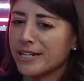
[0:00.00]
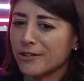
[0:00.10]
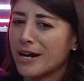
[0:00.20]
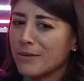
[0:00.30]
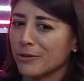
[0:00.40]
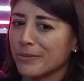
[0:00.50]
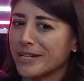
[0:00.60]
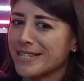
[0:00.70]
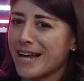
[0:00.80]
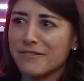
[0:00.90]
incredible
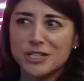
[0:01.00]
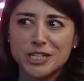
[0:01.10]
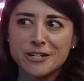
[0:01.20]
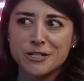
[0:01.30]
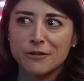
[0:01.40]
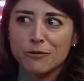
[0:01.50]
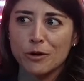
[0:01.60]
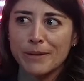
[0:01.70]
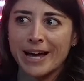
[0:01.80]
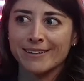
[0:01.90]
because they haven't changed their
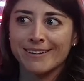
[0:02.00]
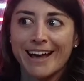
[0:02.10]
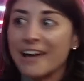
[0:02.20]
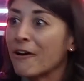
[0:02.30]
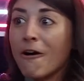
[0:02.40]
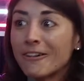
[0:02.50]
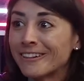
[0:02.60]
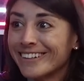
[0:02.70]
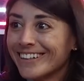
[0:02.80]
format at all,